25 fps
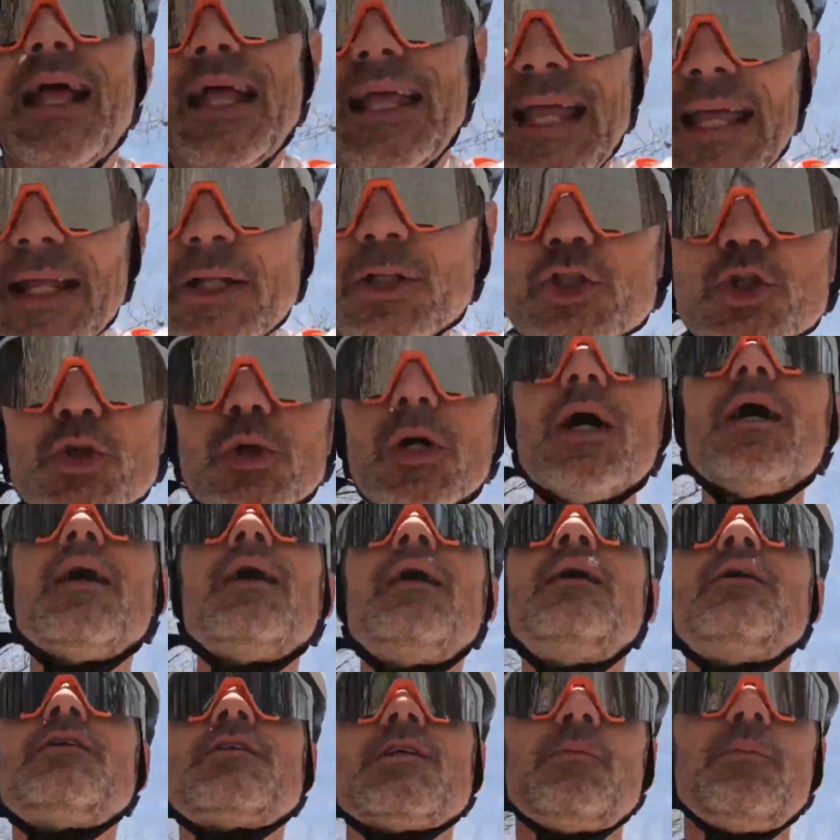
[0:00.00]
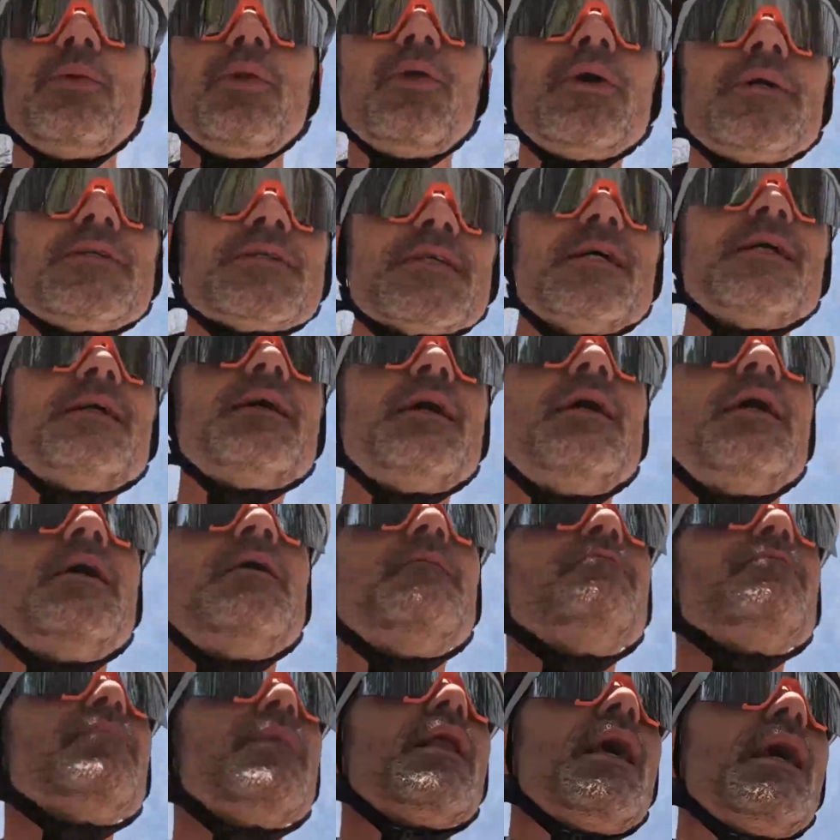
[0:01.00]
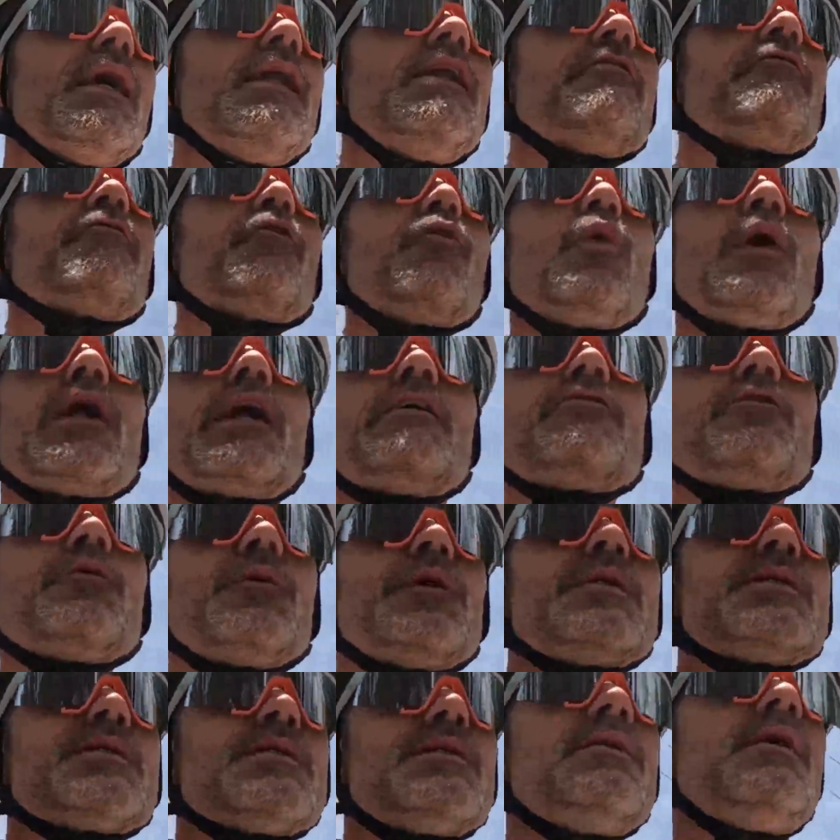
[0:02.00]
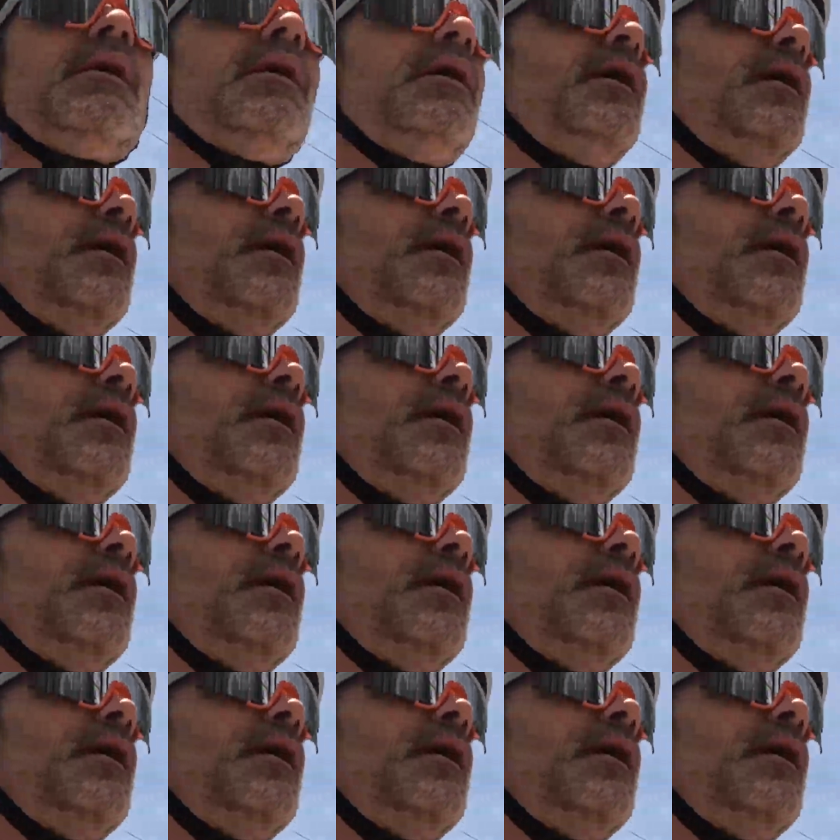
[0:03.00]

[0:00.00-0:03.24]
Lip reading: Entra deploys it, and if for whatever reason